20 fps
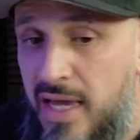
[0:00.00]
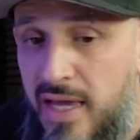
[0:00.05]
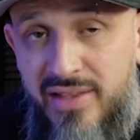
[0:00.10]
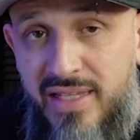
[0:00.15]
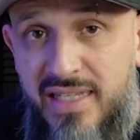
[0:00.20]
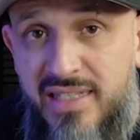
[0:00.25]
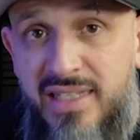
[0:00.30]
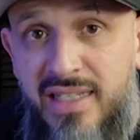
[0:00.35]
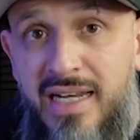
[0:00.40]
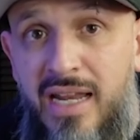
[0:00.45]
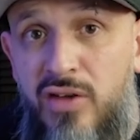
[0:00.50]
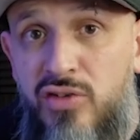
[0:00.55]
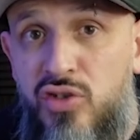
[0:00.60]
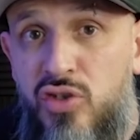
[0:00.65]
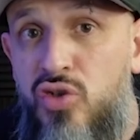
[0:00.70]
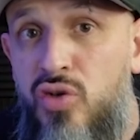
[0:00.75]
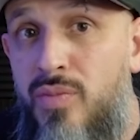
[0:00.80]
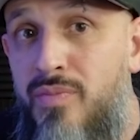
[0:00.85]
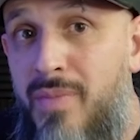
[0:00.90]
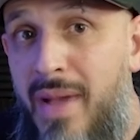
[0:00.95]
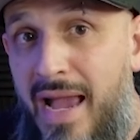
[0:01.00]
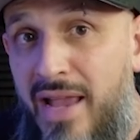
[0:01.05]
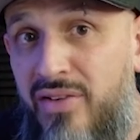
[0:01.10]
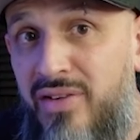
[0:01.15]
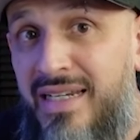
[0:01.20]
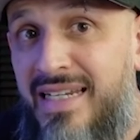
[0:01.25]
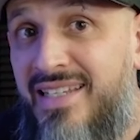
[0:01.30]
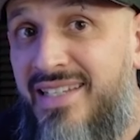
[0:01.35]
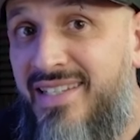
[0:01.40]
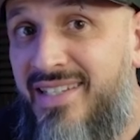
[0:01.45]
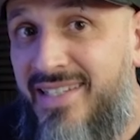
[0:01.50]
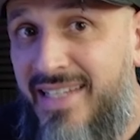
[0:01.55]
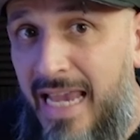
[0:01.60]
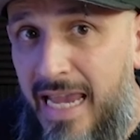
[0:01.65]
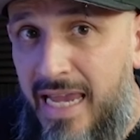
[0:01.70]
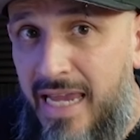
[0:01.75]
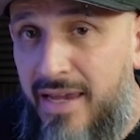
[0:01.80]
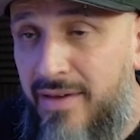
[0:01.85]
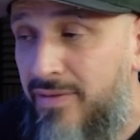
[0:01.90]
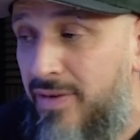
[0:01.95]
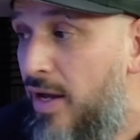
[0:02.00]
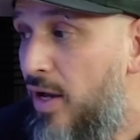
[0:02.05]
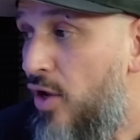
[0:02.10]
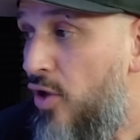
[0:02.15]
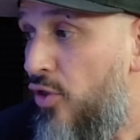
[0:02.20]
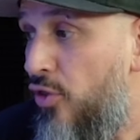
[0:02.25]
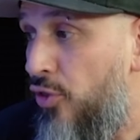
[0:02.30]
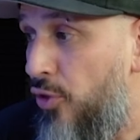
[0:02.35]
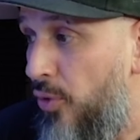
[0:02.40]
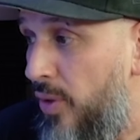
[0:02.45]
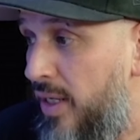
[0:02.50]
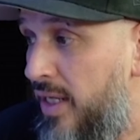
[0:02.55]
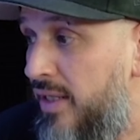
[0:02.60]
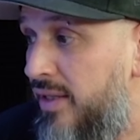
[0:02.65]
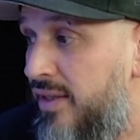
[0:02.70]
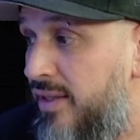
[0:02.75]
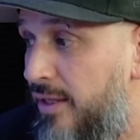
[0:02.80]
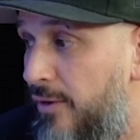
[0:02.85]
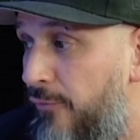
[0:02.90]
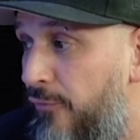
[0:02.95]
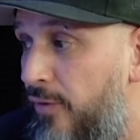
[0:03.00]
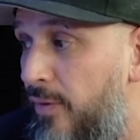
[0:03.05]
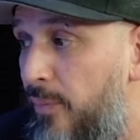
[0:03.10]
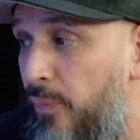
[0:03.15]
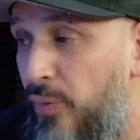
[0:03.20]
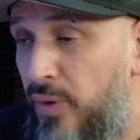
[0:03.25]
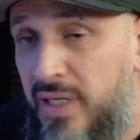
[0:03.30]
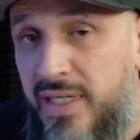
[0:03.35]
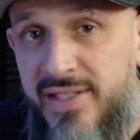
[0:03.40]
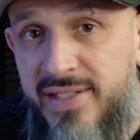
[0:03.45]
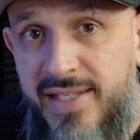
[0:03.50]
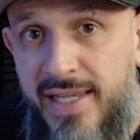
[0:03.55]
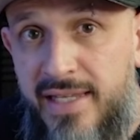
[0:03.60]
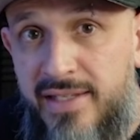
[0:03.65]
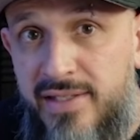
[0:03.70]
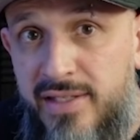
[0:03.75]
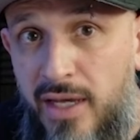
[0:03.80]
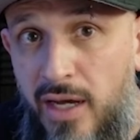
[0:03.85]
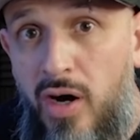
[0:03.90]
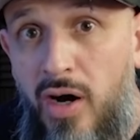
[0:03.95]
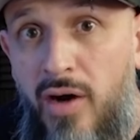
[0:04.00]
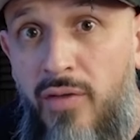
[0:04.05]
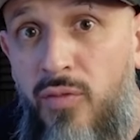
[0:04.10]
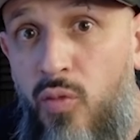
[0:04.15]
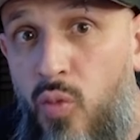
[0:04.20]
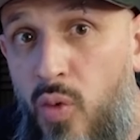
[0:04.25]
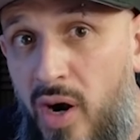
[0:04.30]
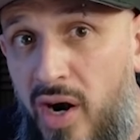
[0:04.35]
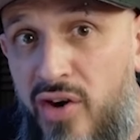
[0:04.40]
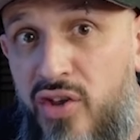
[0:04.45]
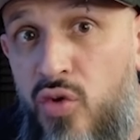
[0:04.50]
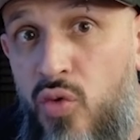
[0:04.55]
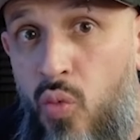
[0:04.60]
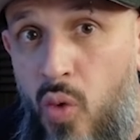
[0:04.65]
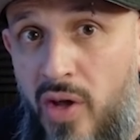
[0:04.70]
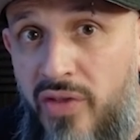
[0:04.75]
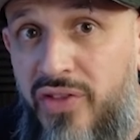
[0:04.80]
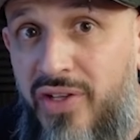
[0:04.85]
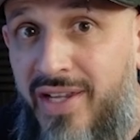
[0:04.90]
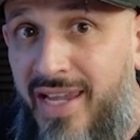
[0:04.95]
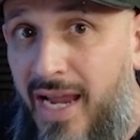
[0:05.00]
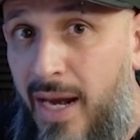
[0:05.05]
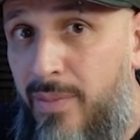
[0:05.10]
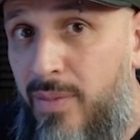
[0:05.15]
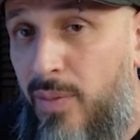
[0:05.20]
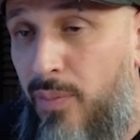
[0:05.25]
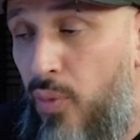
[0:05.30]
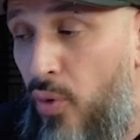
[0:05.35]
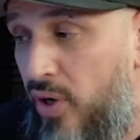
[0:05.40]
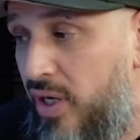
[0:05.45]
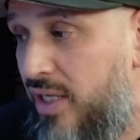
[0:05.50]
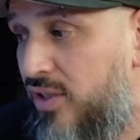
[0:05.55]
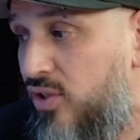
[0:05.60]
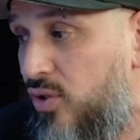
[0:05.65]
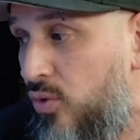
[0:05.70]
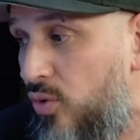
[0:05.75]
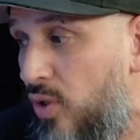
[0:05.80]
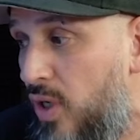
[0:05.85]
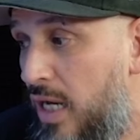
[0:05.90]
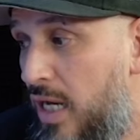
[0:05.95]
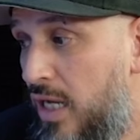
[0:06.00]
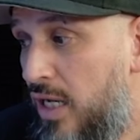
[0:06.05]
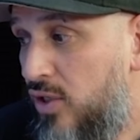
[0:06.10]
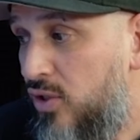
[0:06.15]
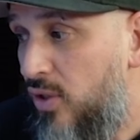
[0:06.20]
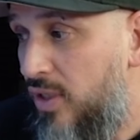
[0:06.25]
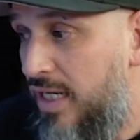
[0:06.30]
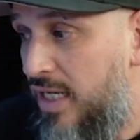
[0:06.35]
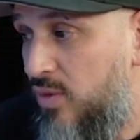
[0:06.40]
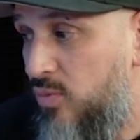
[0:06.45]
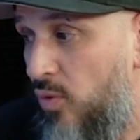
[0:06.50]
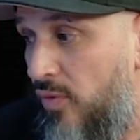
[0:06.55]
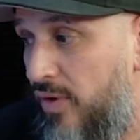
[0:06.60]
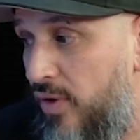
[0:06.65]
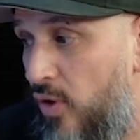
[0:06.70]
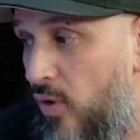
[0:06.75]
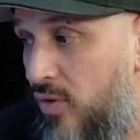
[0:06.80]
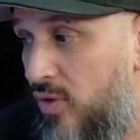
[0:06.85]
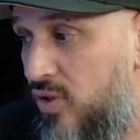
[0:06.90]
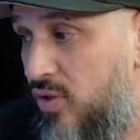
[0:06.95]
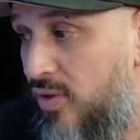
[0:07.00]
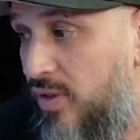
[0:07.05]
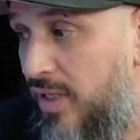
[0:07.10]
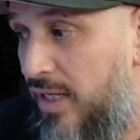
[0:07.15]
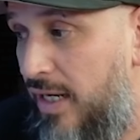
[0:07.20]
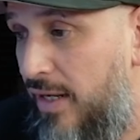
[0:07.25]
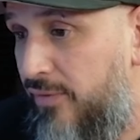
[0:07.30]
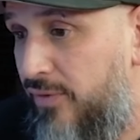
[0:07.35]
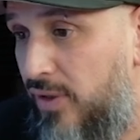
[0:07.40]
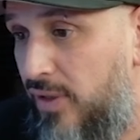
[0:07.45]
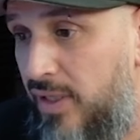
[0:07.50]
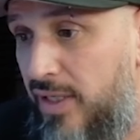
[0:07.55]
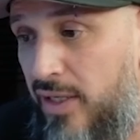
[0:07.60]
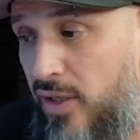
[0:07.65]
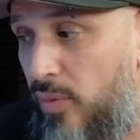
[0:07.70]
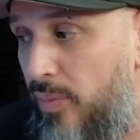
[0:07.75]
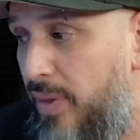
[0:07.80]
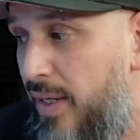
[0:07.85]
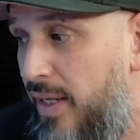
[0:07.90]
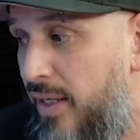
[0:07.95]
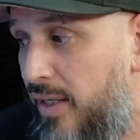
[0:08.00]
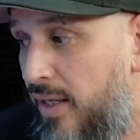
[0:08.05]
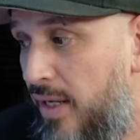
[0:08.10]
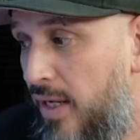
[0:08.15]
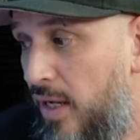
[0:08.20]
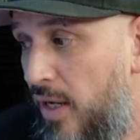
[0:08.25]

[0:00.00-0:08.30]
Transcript: This allows you to manually save 3 different presets of where you want the camera pointing to. So let's move it over to the left a little bit,